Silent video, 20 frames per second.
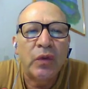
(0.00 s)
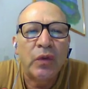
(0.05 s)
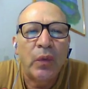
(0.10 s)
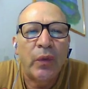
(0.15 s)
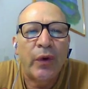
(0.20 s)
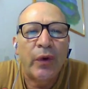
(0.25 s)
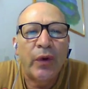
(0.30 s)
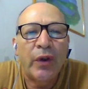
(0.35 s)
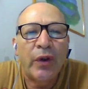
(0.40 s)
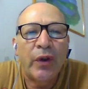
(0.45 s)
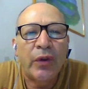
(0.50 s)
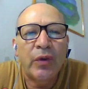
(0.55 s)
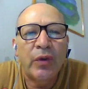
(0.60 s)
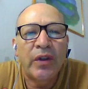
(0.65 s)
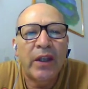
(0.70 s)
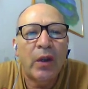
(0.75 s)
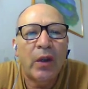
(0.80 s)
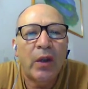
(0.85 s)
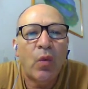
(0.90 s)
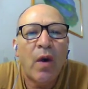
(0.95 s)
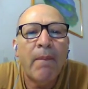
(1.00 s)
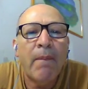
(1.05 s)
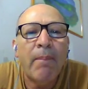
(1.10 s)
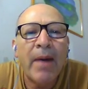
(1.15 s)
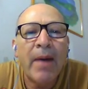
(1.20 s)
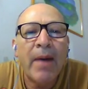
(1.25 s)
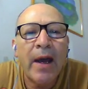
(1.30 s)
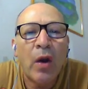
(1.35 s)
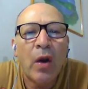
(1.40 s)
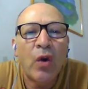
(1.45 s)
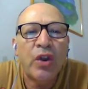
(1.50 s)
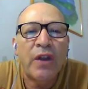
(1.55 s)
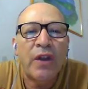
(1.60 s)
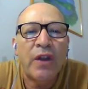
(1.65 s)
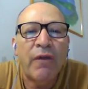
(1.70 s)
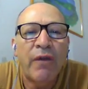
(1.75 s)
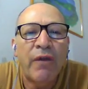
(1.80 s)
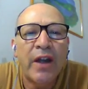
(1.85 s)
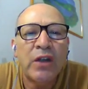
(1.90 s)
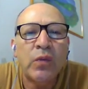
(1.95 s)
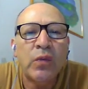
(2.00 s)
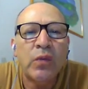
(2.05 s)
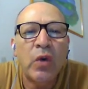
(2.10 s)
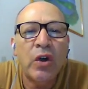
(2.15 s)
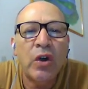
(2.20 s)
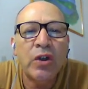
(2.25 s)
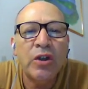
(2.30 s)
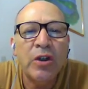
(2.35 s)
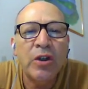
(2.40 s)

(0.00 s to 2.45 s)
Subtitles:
We're going to take one part of the first word,